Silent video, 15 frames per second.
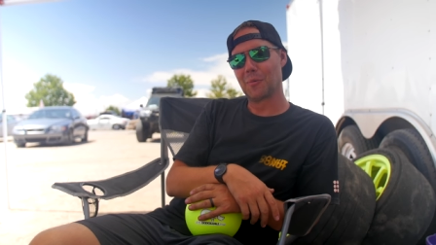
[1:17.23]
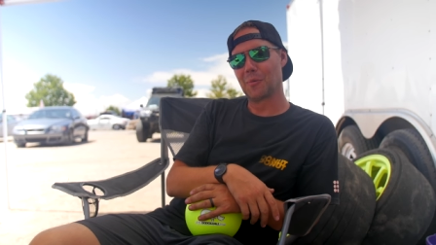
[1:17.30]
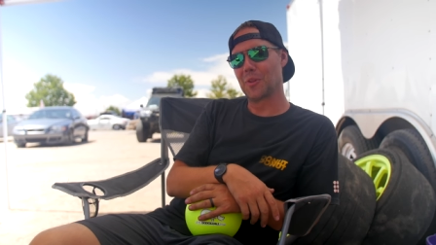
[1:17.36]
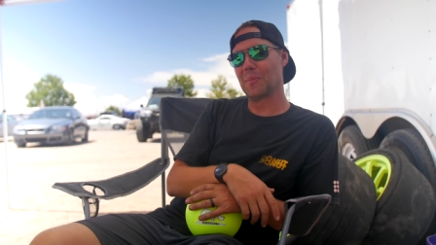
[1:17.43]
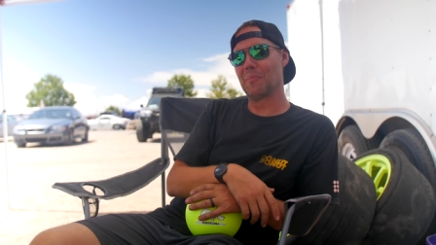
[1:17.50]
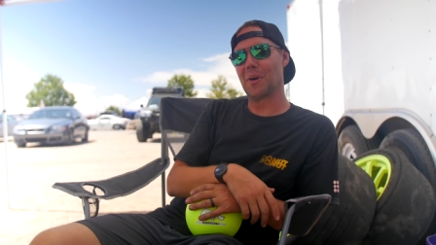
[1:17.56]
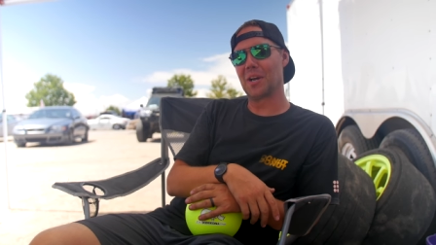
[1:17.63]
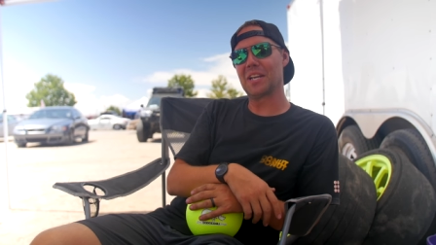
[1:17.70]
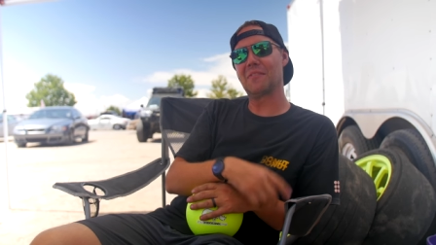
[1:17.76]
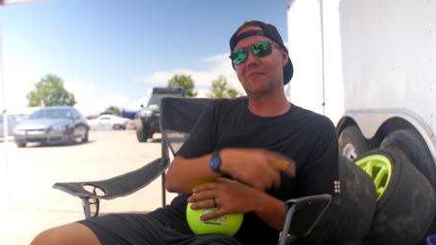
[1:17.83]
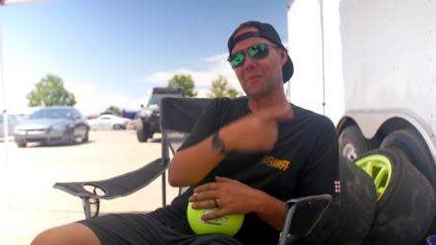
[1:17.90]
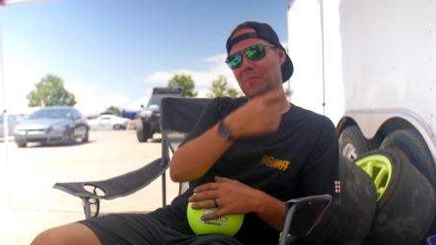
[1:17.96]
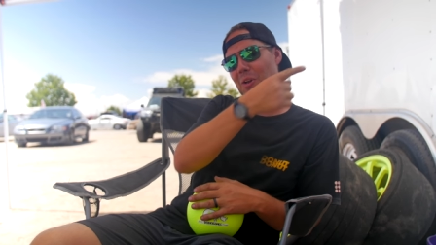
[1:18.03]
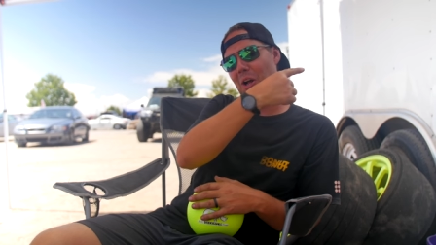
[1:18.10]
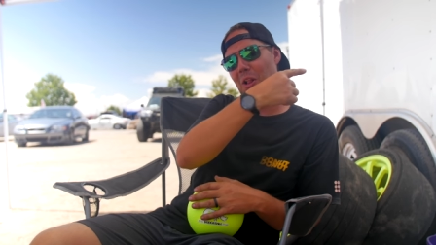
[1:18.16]
with a buddy
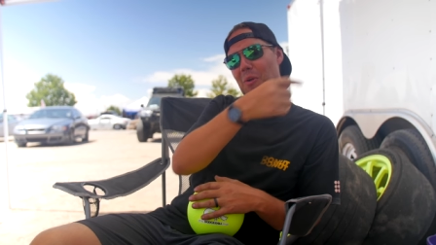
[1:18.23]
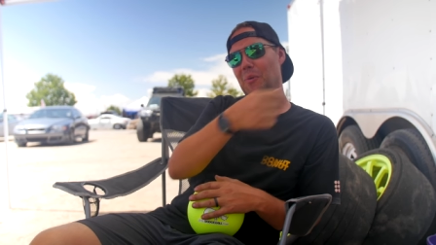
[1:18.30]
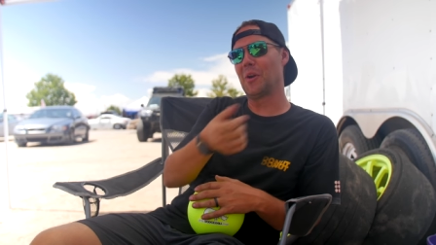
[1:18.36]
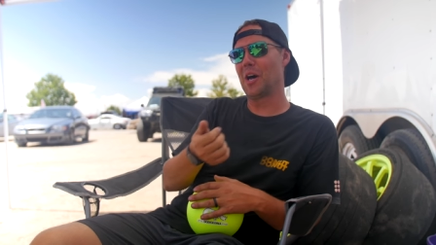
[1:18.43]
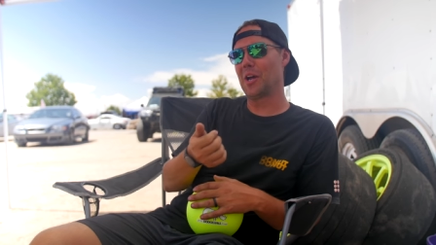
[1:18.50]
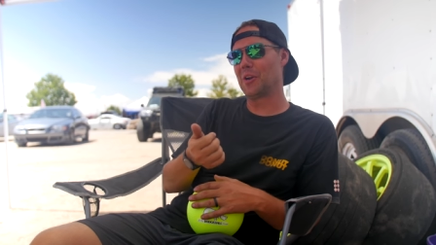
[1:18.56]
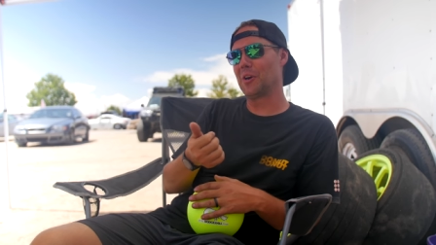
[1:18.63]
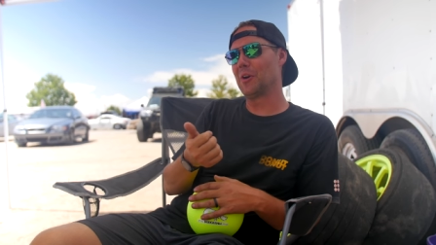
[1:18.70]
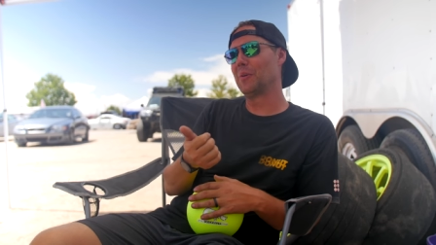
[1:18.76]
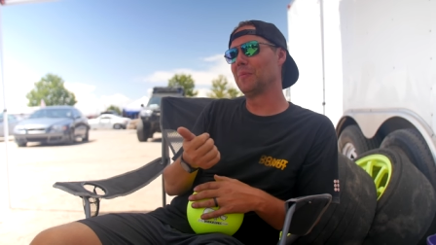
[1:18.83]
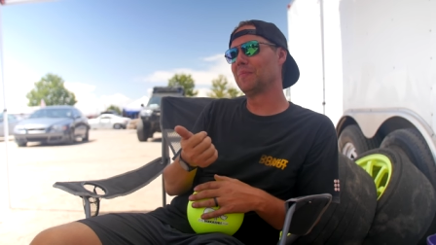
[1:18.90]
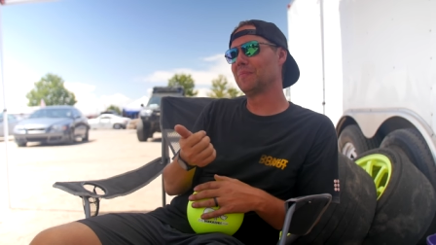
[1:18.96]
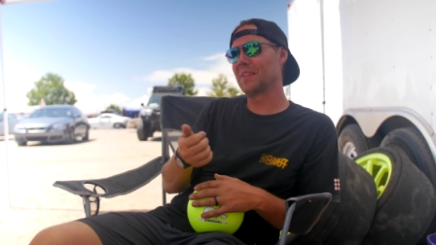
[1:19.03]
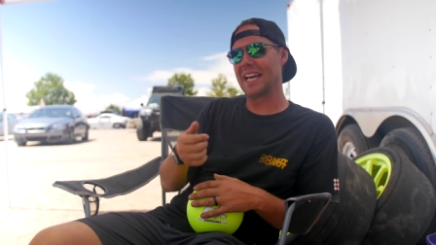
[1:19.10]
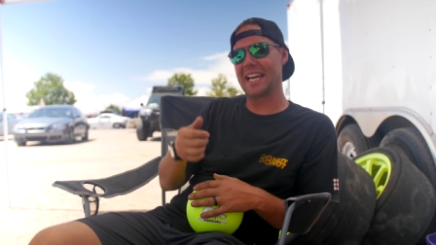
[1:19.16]
from Colorado
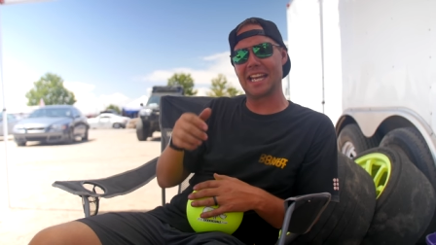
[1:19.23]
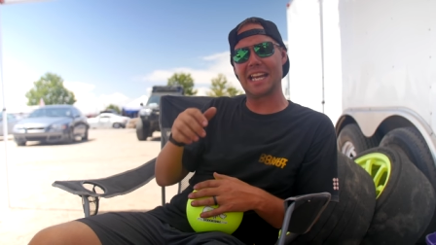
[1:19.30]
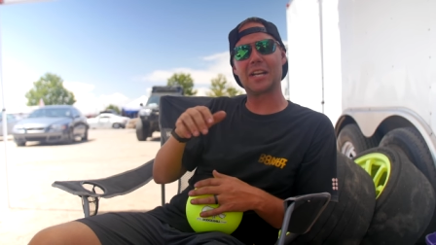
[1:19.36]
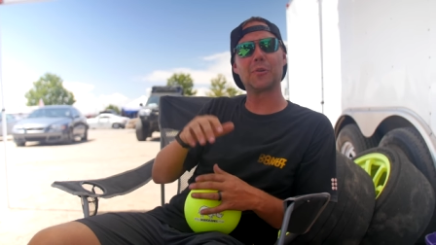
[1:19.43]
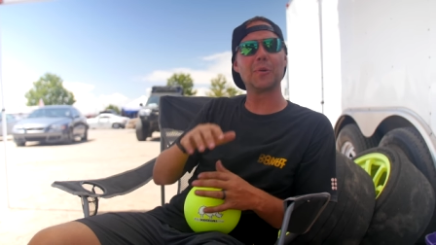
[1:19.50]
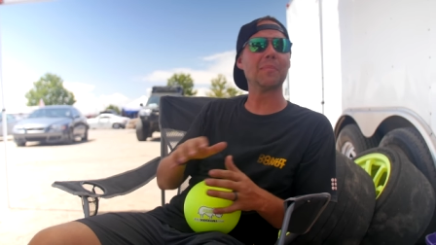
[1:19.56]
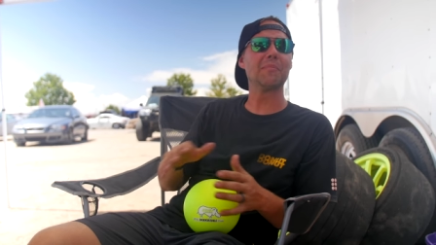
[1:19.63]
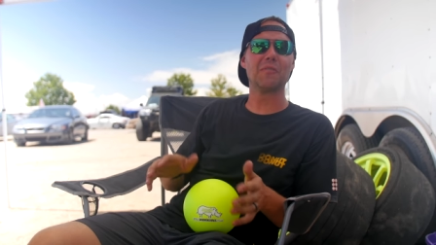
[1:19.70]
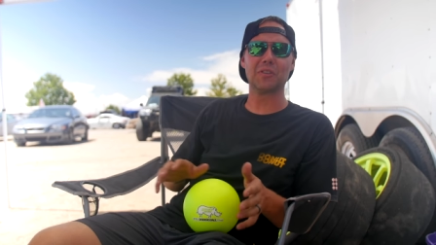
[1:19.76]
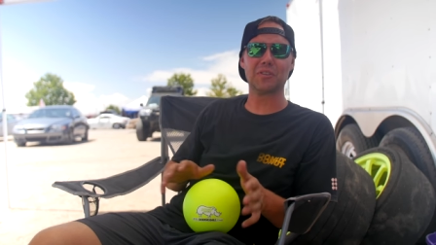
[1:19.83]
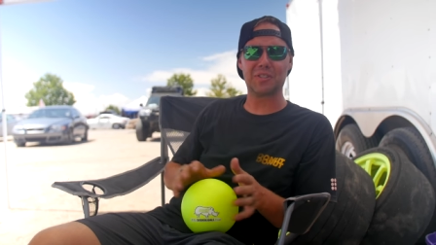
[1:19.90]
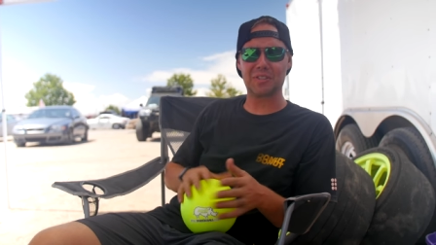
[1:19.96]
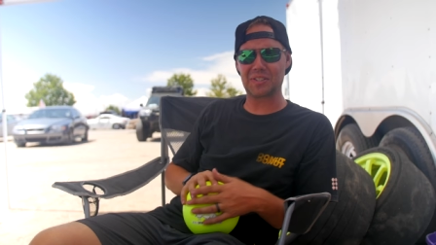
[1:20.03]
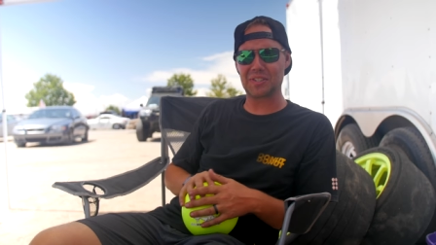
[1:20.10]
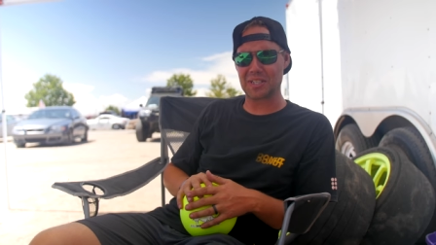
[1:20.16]
at a grip
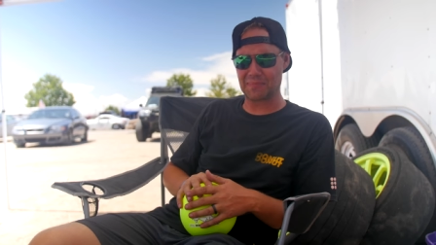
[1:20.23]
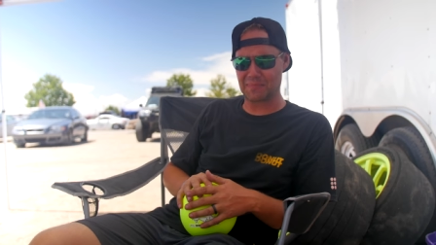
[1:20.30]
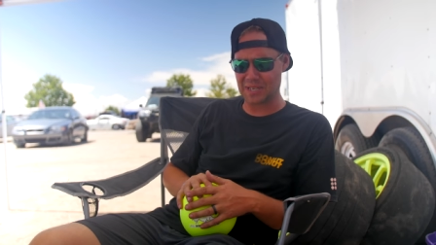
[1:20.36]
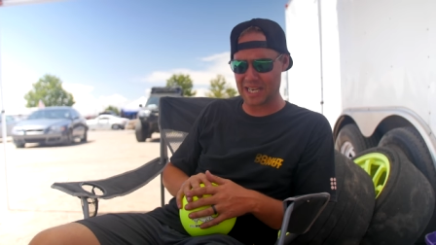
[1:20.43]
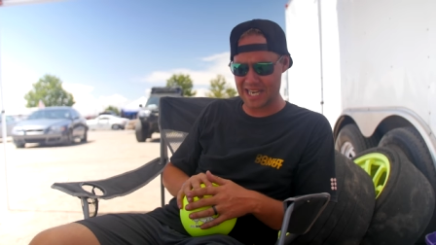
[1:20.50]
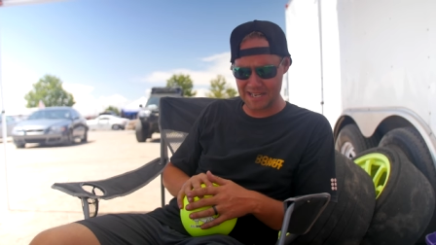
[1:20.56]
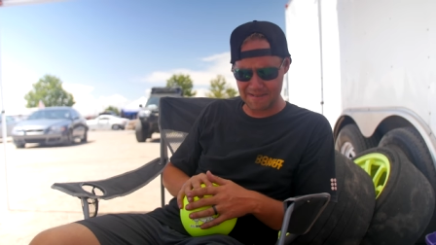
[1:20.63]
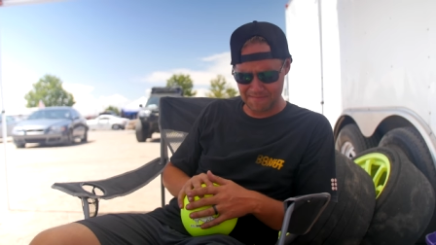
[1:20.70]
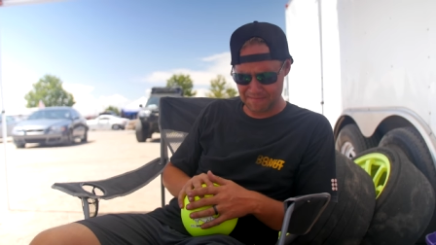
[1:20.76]
versus slip day,